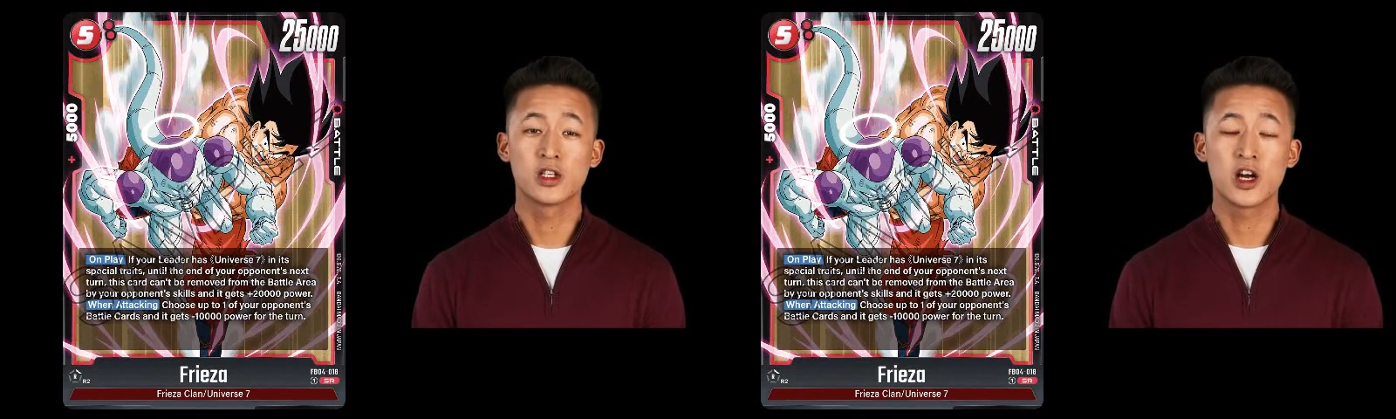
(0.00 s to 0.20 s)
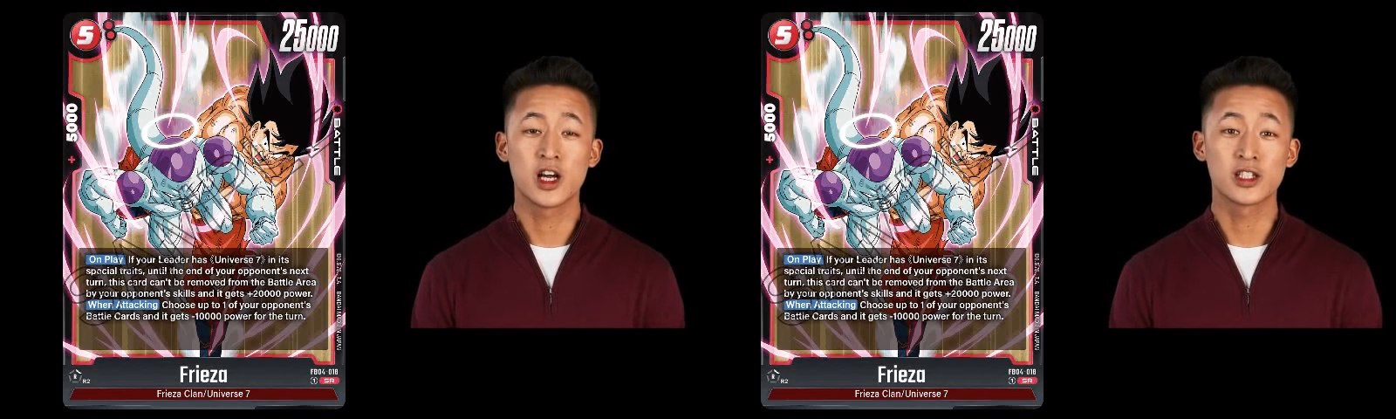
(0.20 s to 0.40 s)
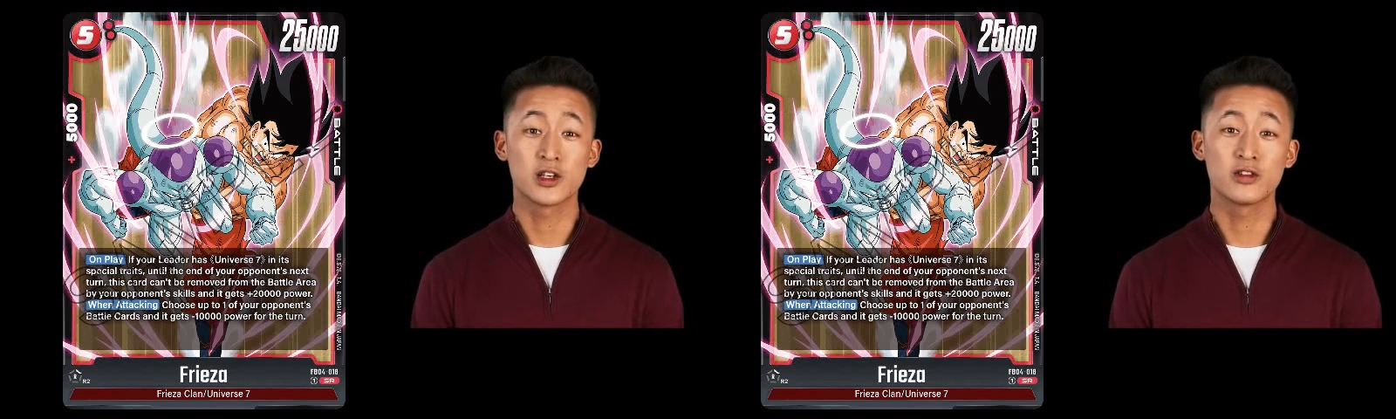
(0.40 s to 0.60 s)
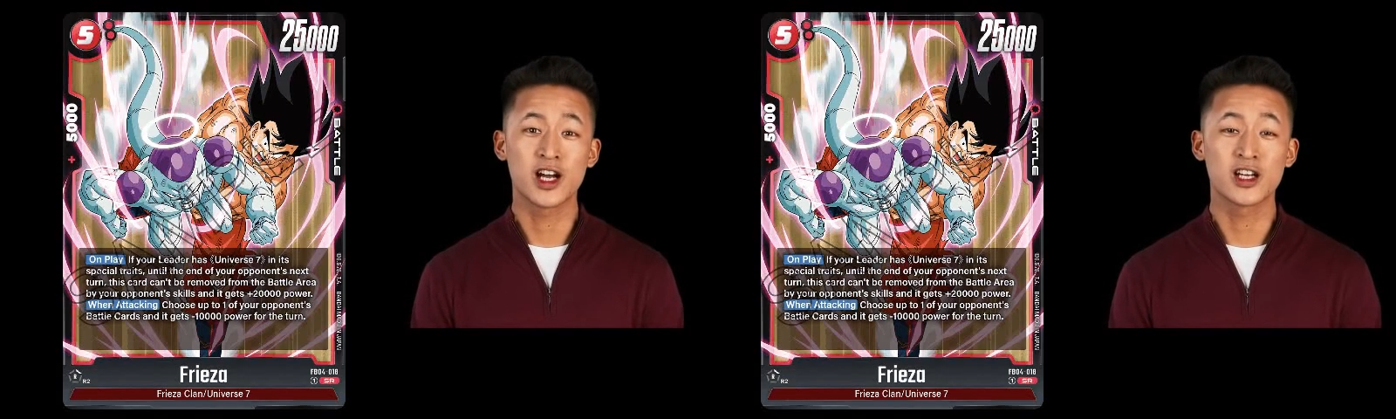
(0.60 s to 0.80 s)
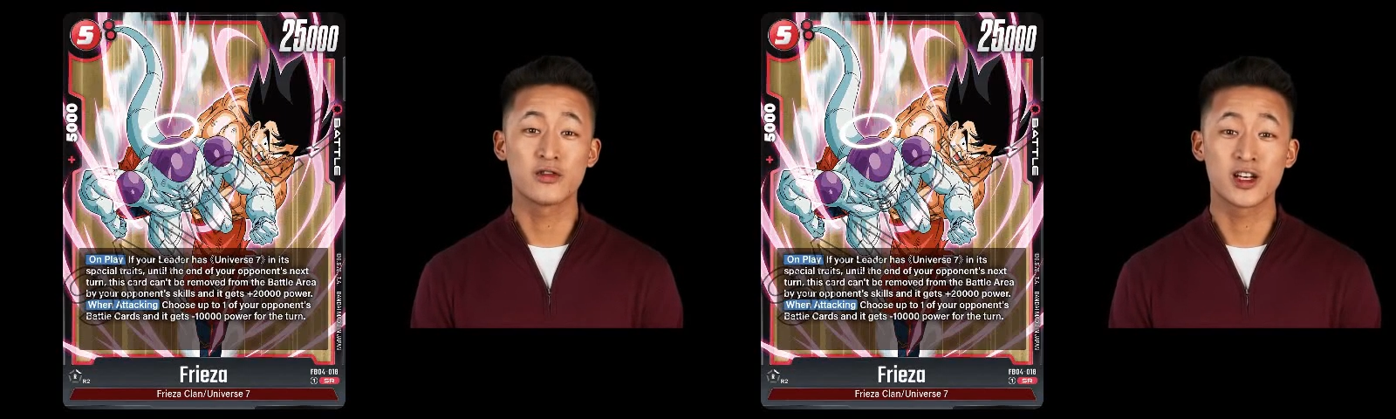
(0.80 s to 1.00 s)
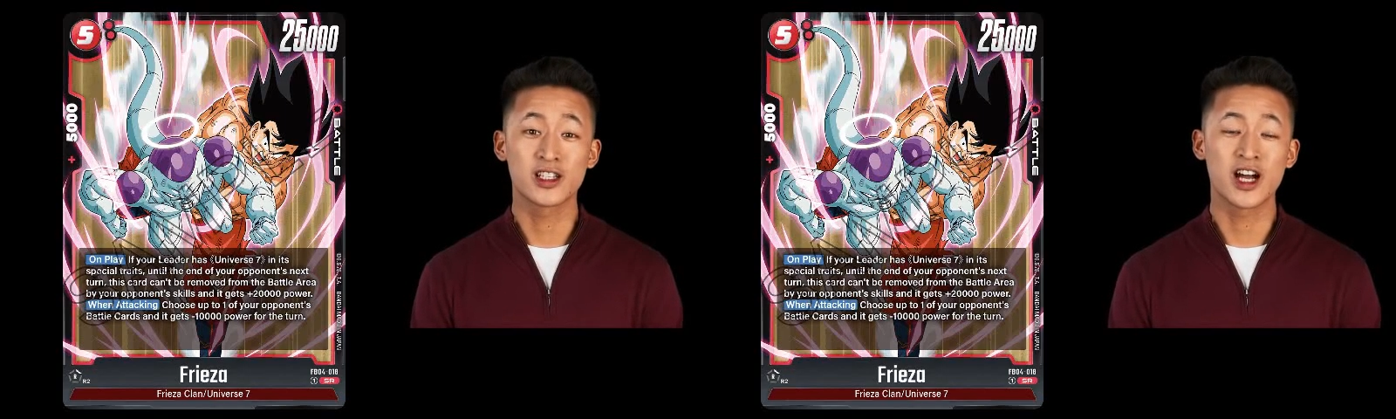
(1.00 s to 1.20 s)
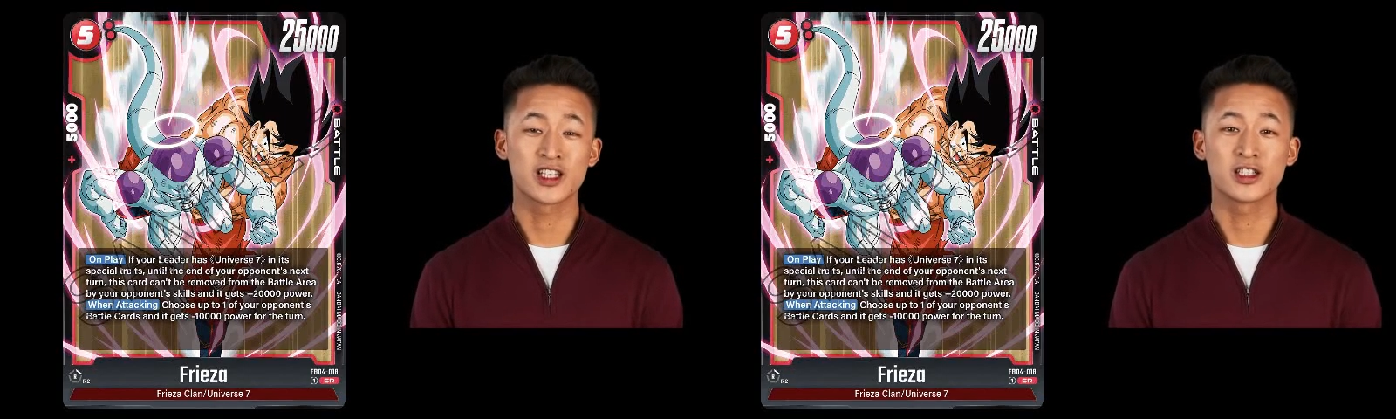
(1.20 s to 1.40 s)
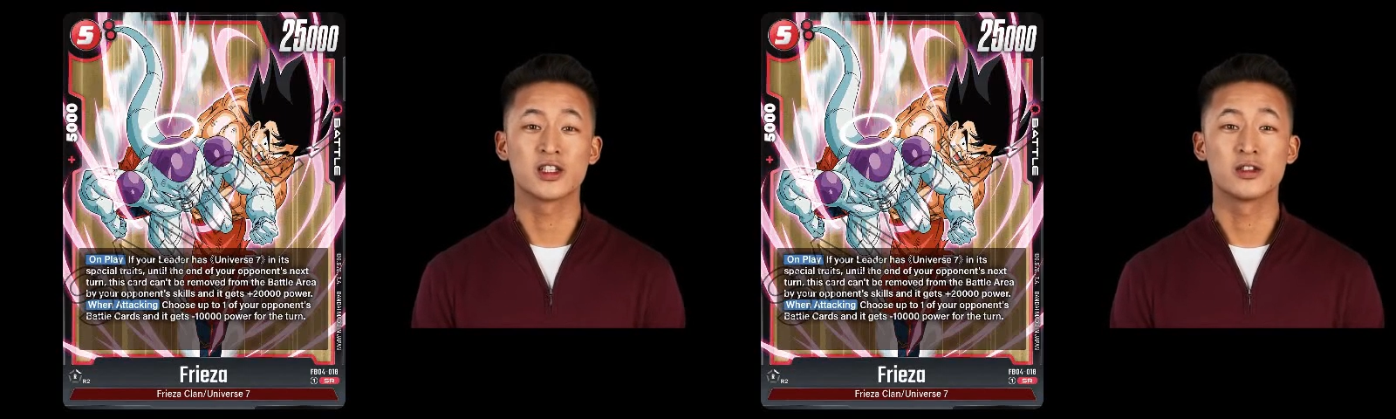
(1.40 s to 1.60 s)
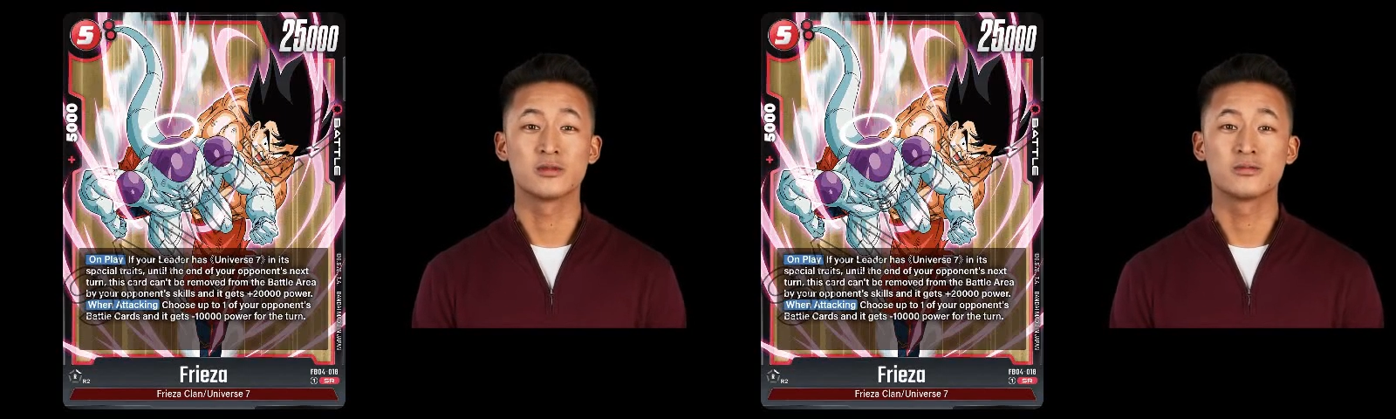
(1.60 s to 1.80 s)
until the end of their next turn.